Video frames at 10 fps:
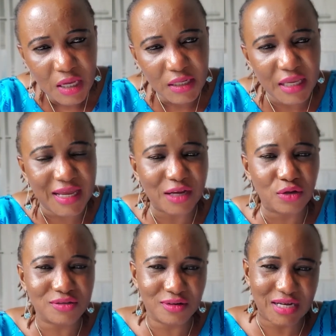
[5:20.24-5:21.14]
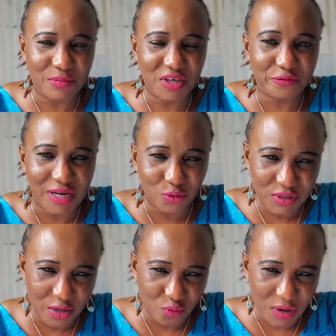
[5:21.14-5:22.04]
The God don't talk Come um, If not going
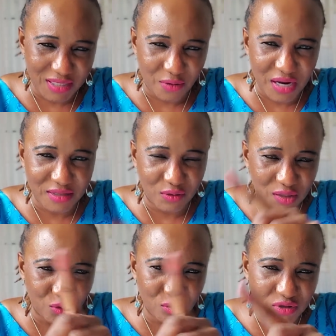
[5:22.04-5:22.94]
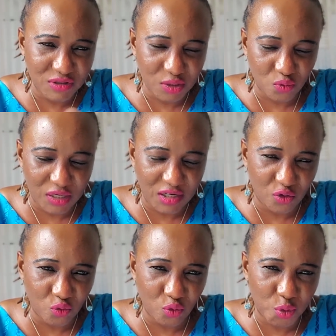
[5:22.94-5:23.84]
to Rwanda right now, I'm going to believe say Rwanda
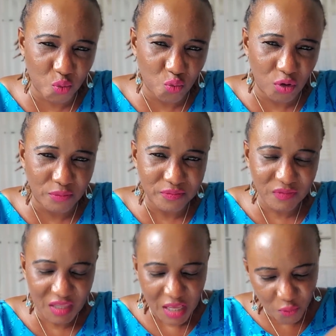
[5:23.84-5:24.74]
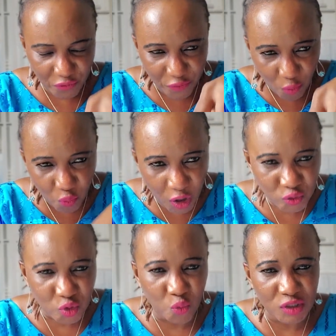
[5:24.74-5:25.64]
don't go through war. We for work
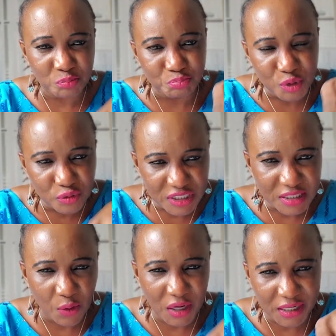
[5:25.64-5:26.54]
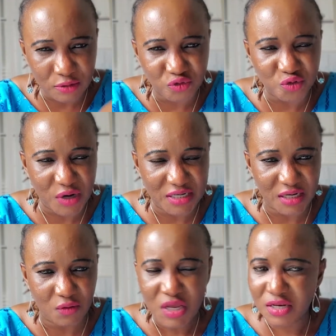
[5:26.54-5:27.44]
towards building our country right
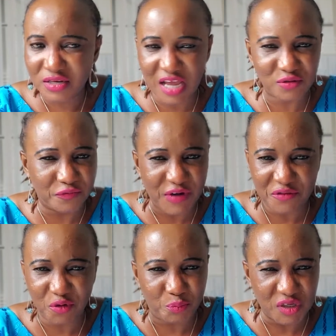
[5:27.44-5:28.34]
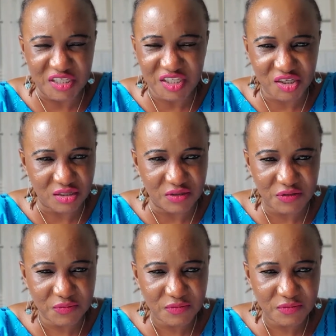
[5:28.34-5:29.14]
now, not to fight for politicians.